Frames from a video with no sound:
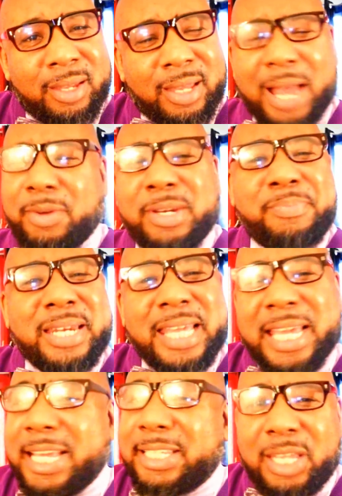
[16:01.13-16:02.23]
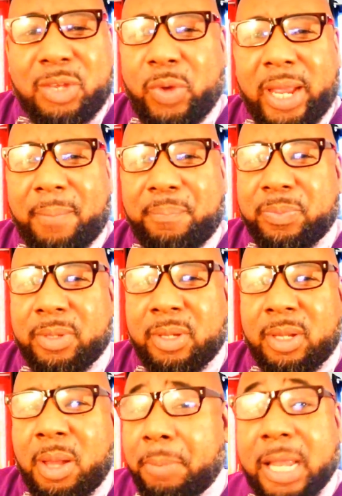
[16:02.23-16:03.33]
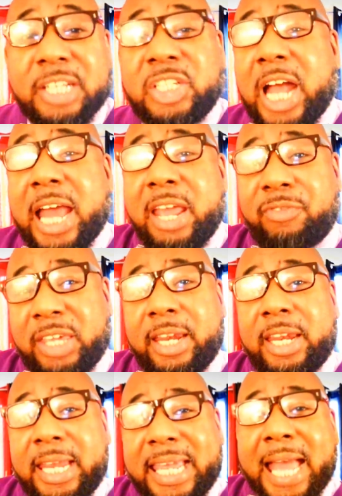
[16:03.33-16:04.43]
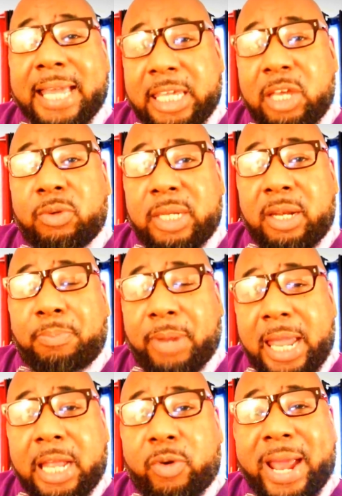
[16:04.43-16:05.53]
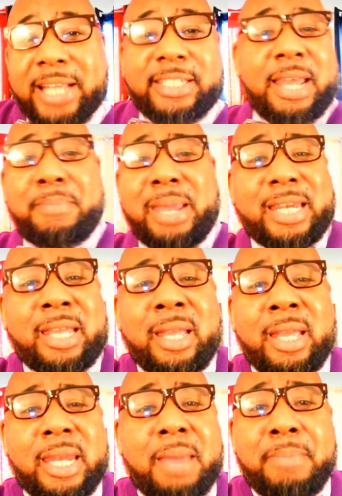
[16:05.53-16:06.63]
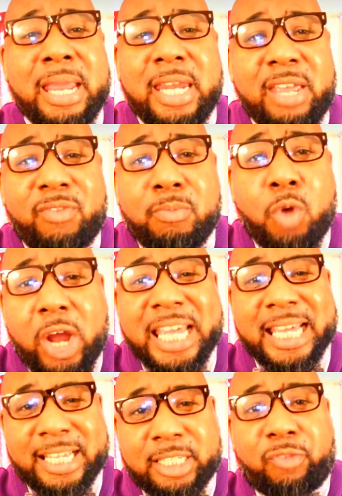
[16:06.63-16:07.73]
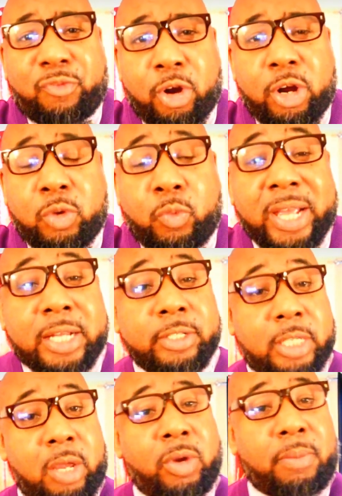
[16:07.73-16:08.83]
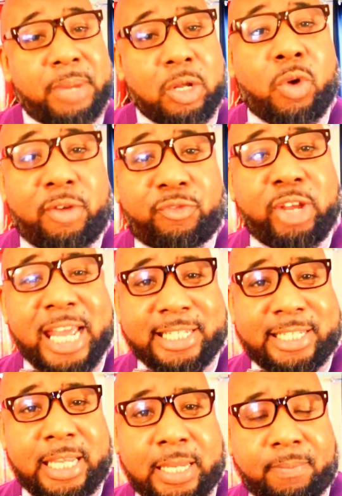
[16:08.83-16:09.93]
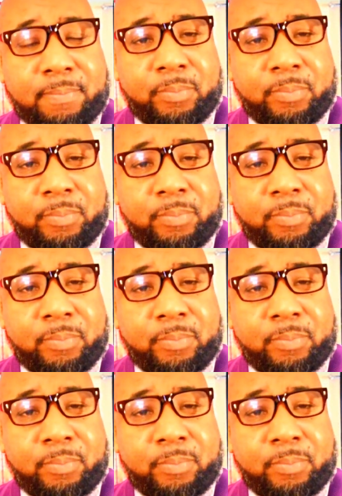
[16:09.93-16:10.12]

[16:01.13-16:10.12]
That would have been an easy win. Plus, John F. Kennedy got killed in the plane crash. That made it even more easy for her to win because he would have been going for that seat.